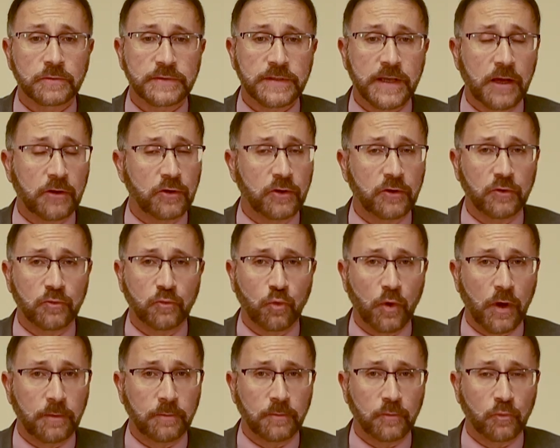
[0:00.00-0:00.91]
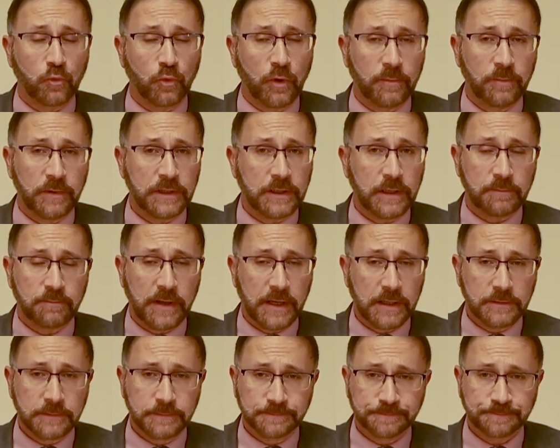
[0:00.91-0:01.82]
Saudi women and
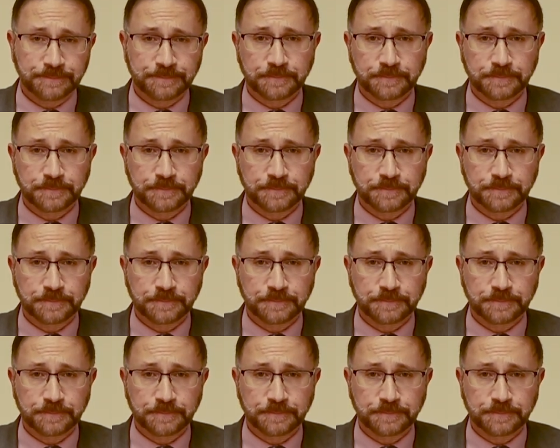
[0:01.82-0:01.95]
men.